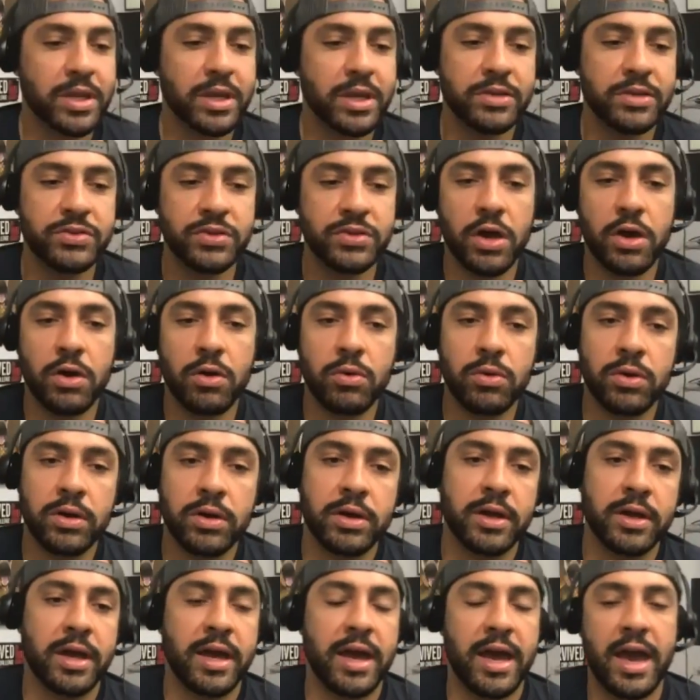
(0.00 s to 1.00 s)
so
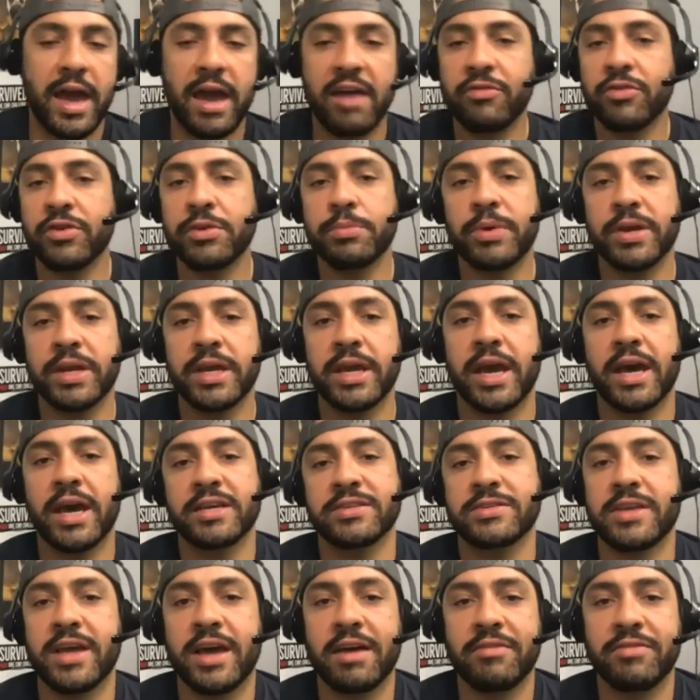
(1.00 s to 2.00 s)
everybody
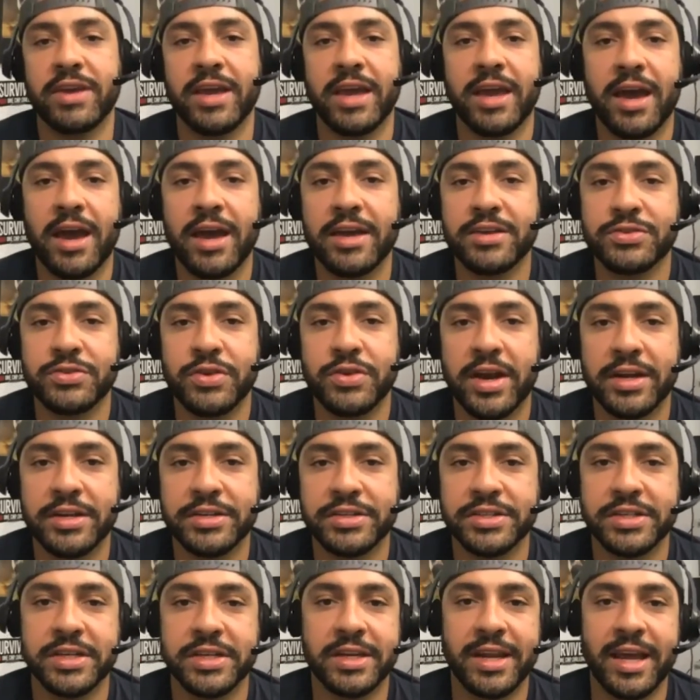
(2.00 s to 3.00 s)
has to have an A I
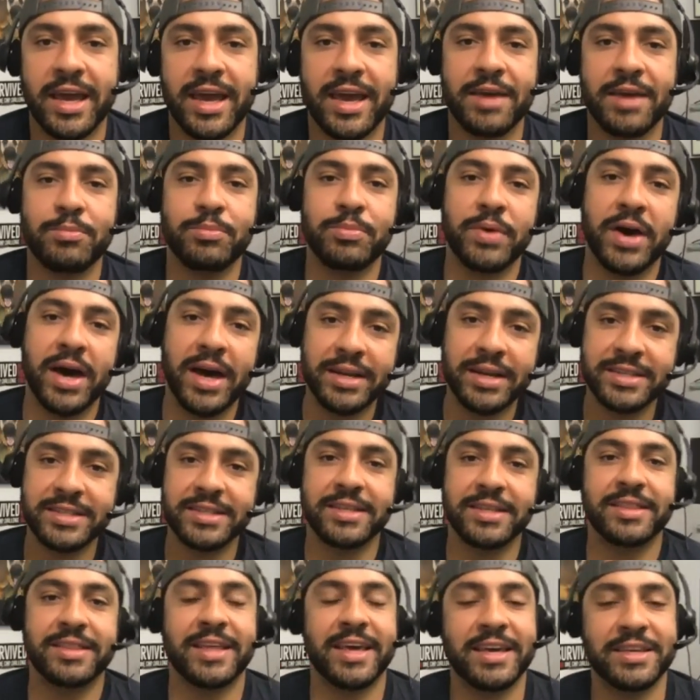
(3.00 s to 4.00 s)
strategy today,
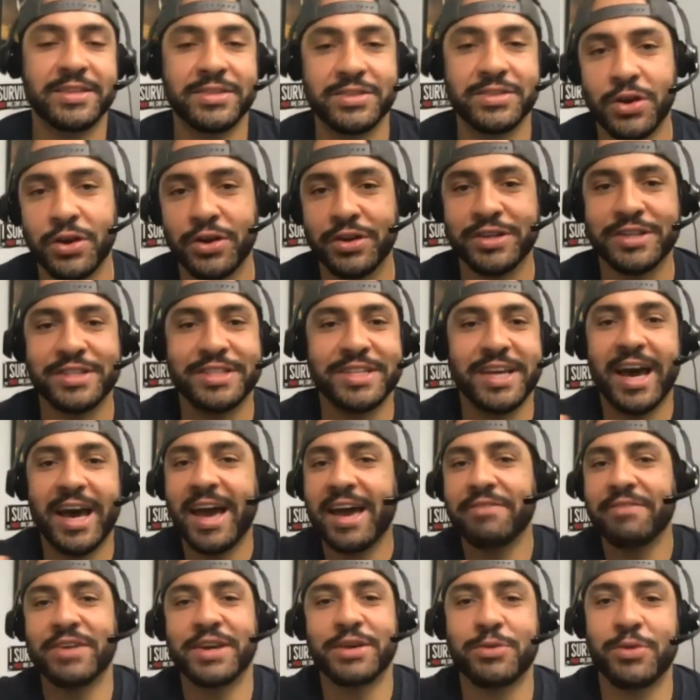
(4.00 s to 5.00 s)
but they start
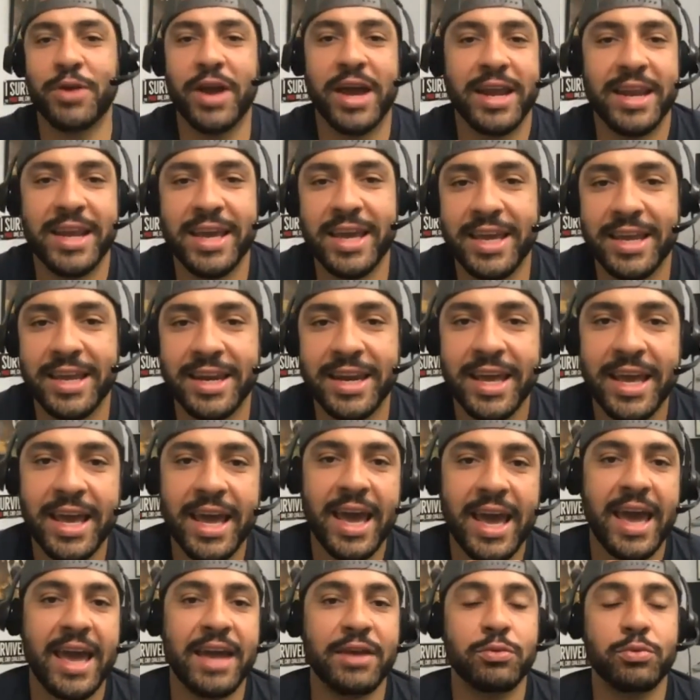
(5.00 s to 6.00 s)
diving right in
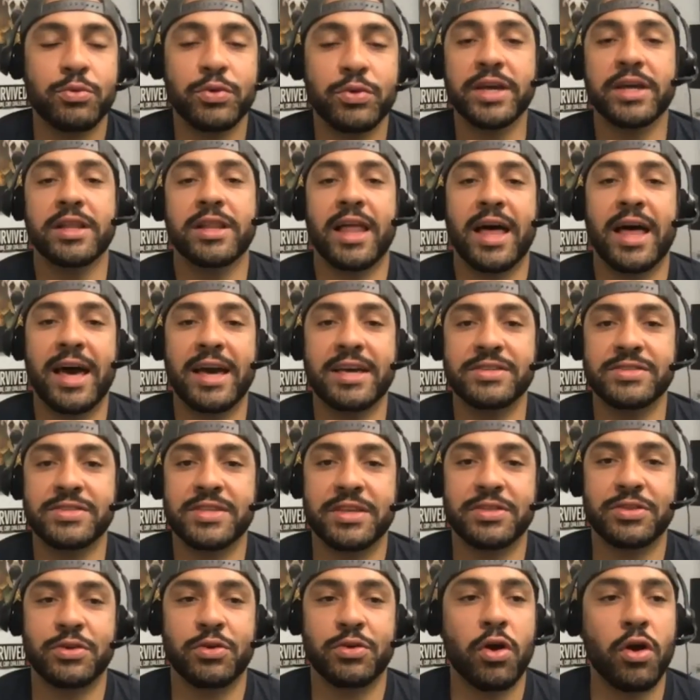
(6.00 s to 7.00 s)
and realize
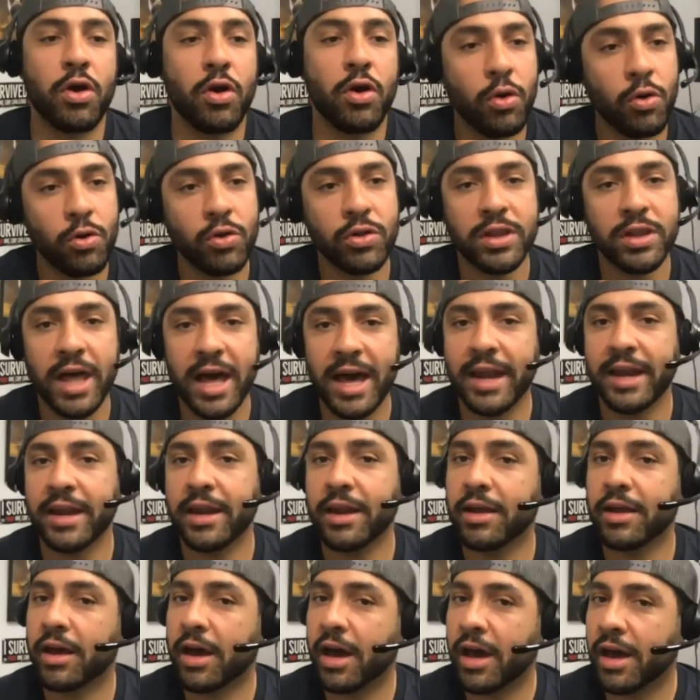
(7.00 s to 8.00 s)
that there are a whole lot
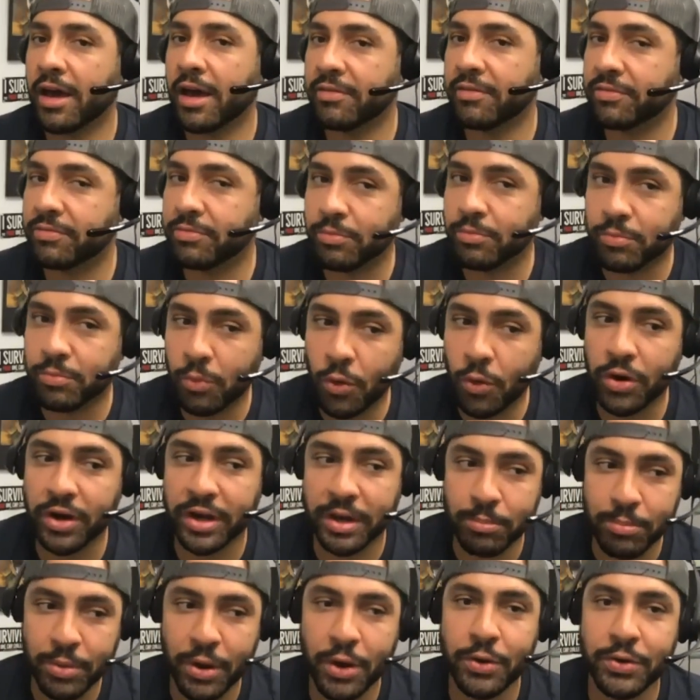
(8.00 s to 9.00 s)
of more
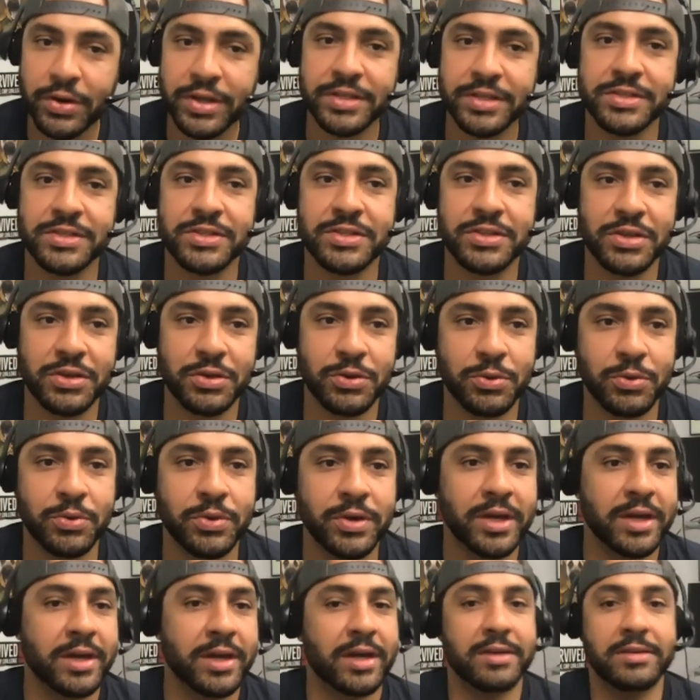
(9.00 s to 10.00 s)
components to
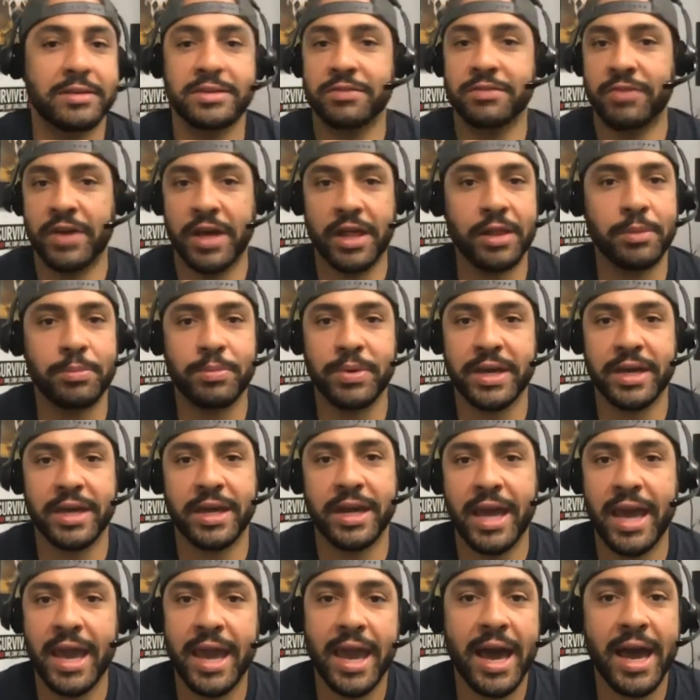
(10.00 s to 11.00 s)
developing
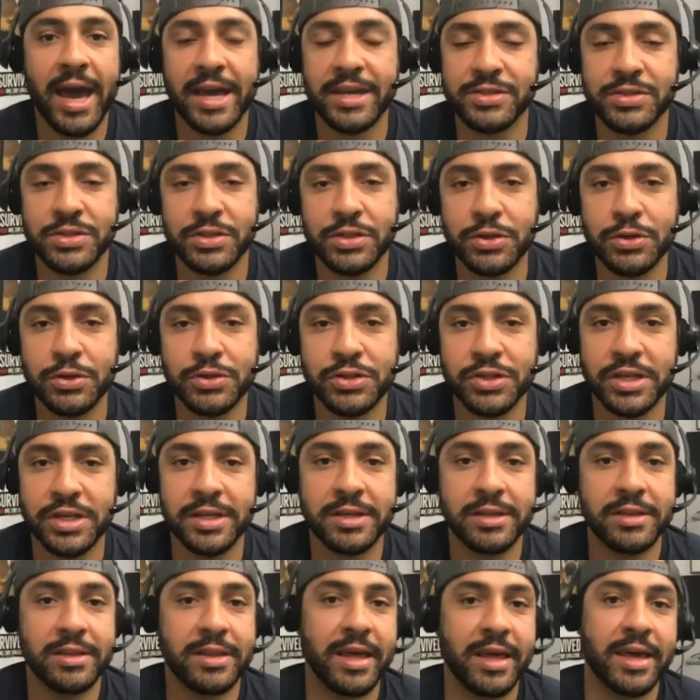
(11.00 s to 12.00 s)
an A I
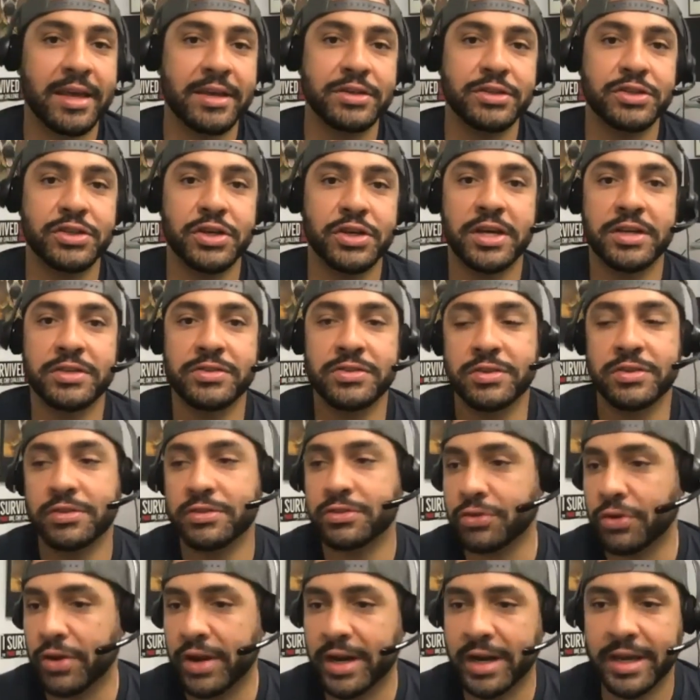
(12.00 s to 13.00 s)
solution than just
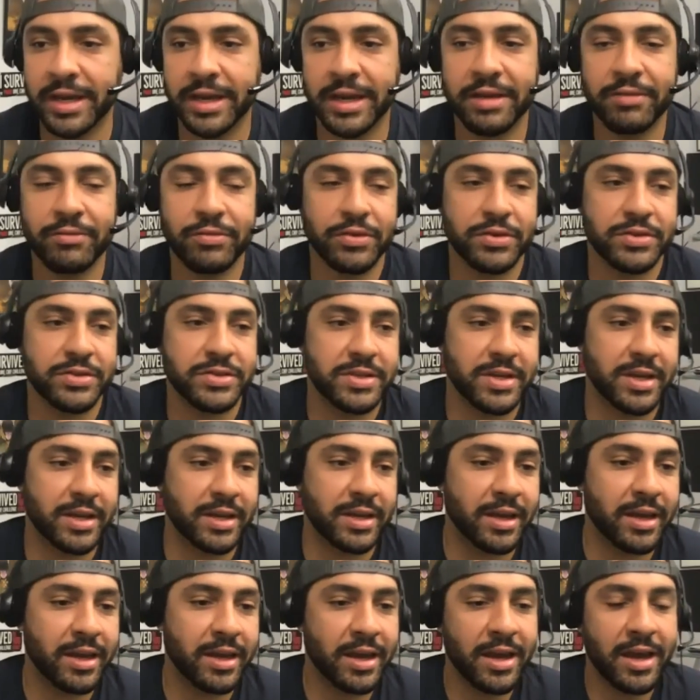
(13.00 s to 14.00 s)
training and
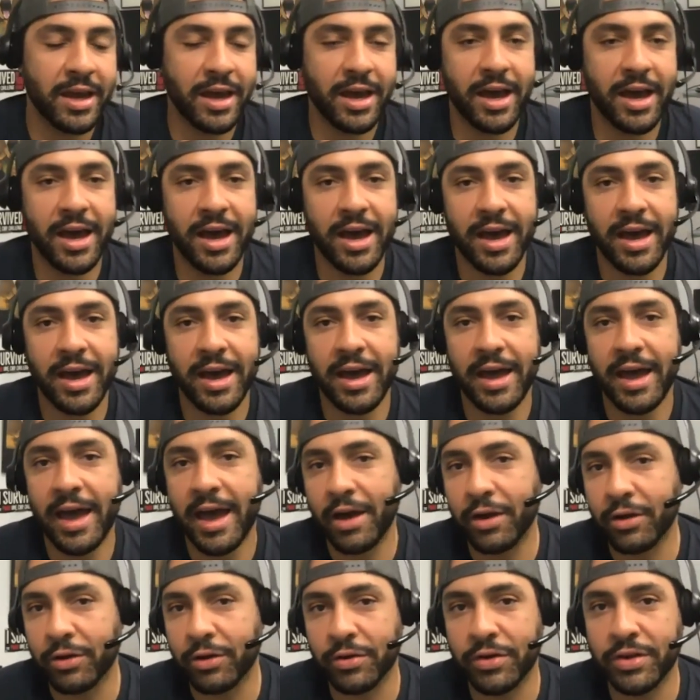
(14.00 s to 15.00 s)
inferencing uh,
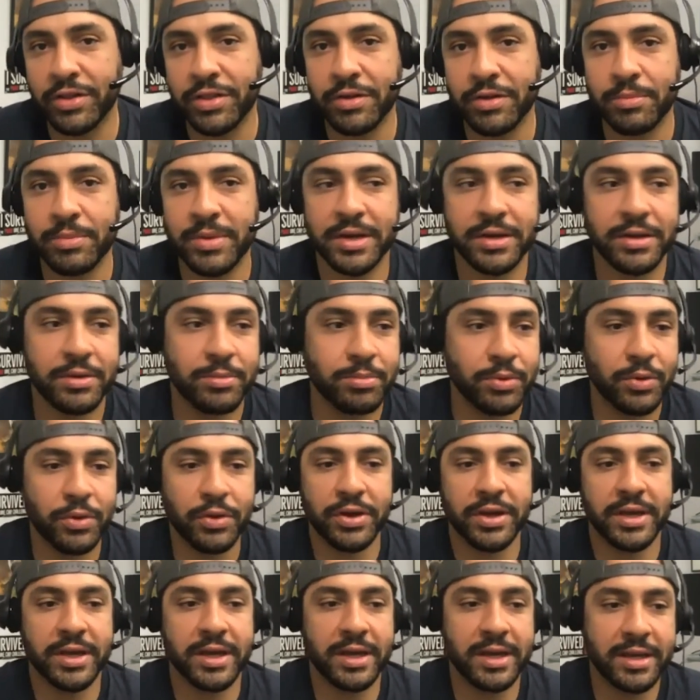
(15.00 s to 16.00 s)
algorithm and
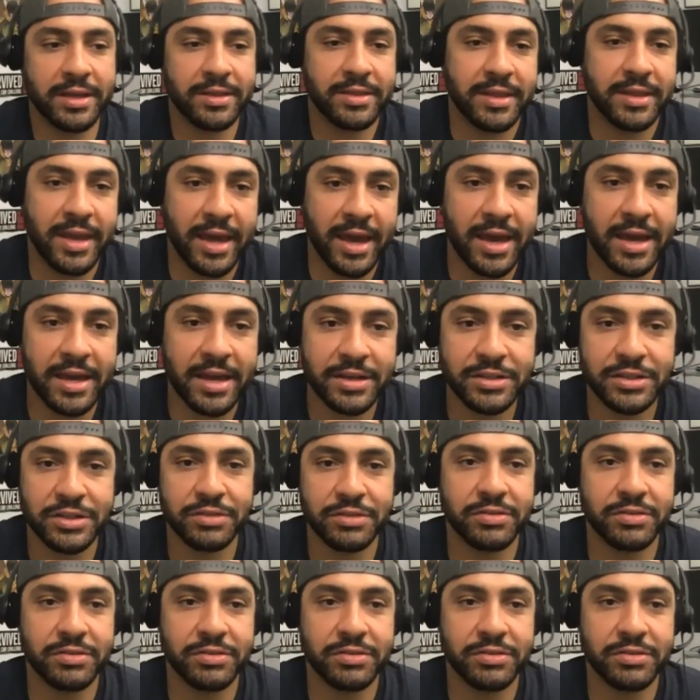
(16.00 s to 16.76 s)
deploying it at the edge.